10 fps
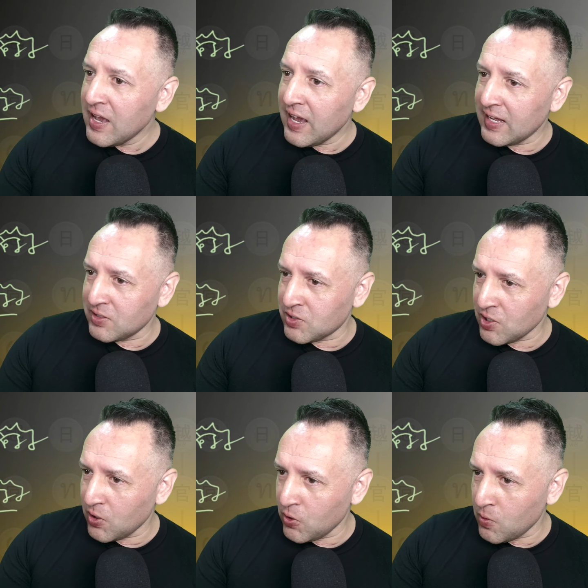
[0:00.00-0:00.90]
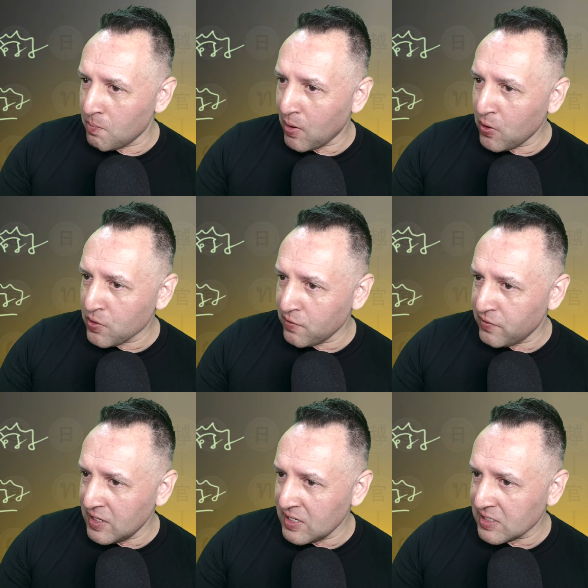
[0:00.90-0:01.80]
And so both of
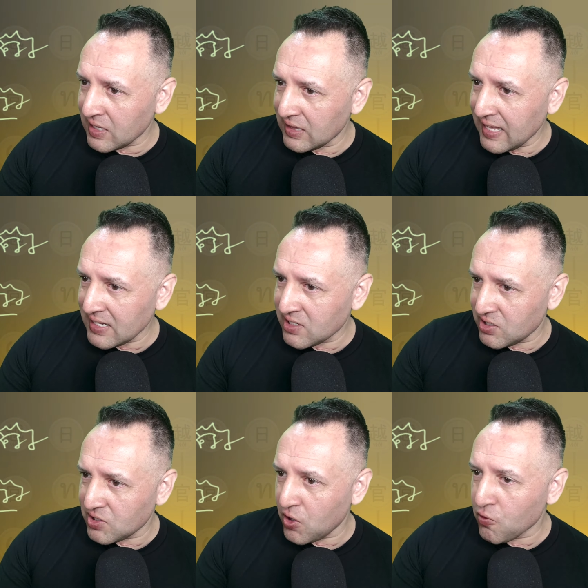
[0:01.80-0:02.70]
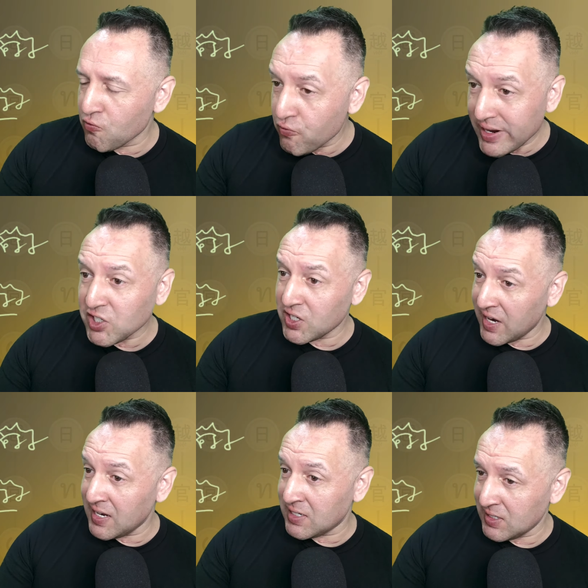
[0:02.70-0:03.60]
these letters
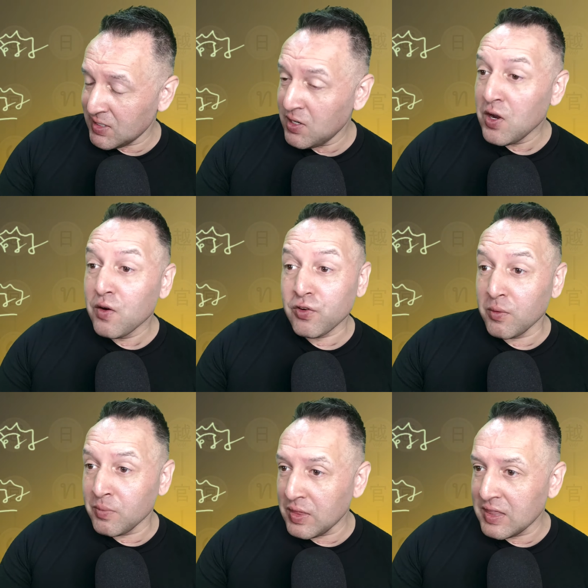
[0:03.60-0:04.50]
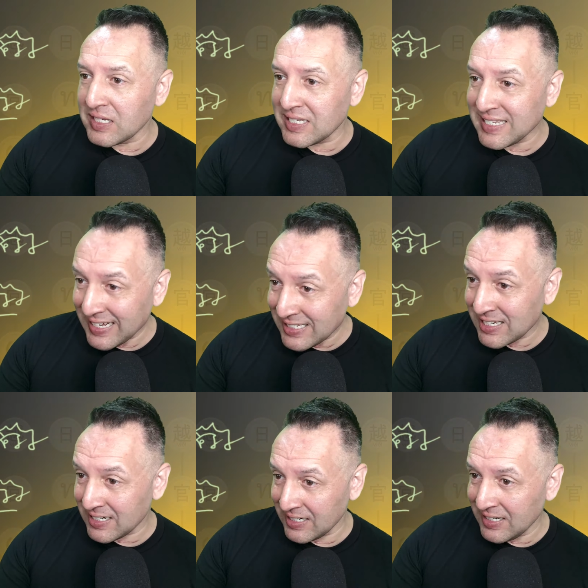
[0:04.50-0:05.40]
originated from the
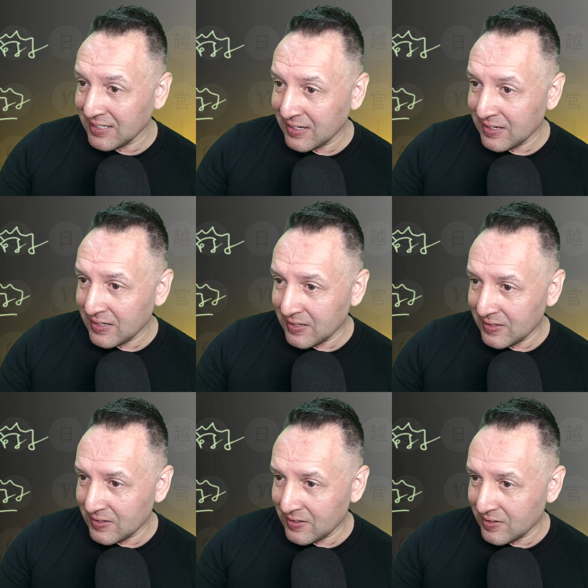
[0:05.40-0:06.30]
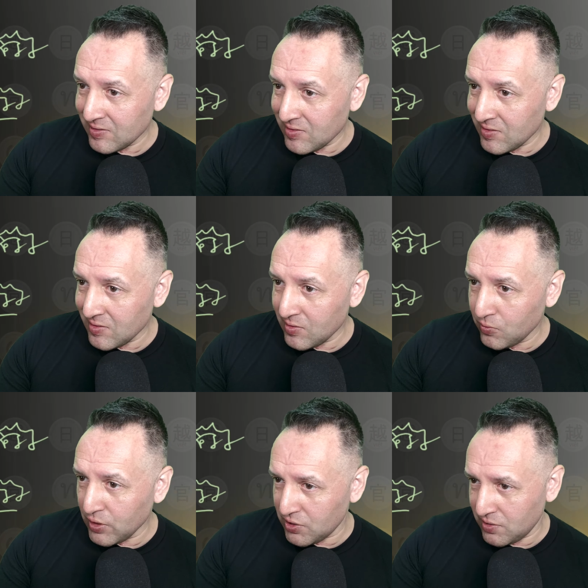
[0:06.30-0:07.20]
Sanskrit,
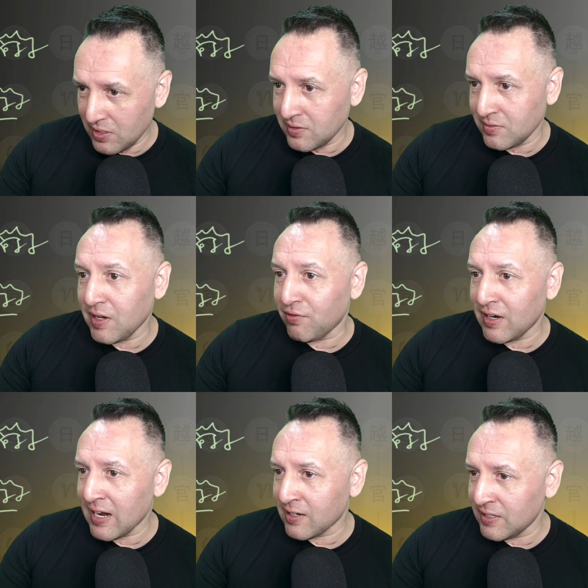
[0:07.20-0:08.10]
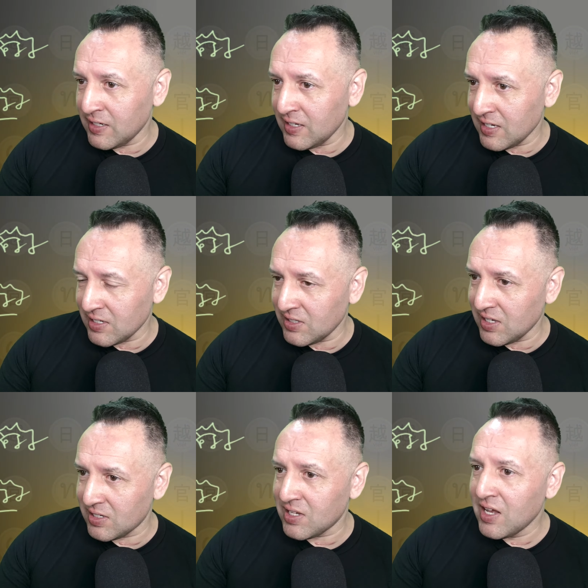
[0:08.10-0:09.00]
which in Devanagari is
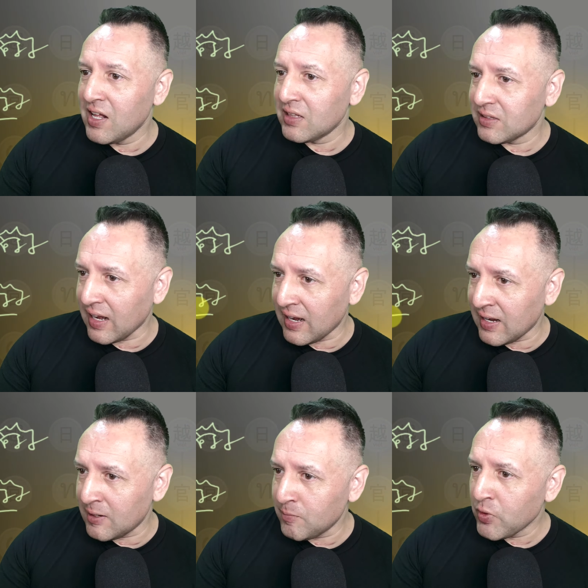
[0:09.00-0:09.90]
this, ta.